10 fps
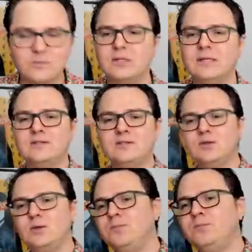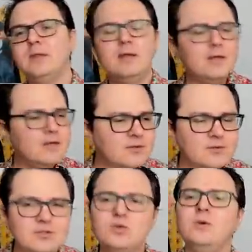really soon. So they're
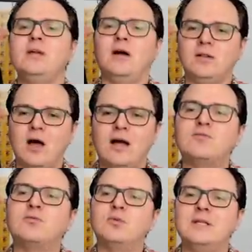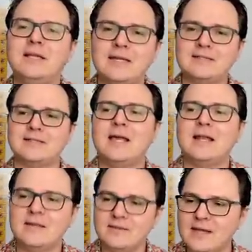doing a lot of really
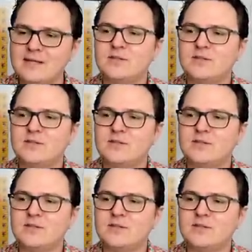exciting things.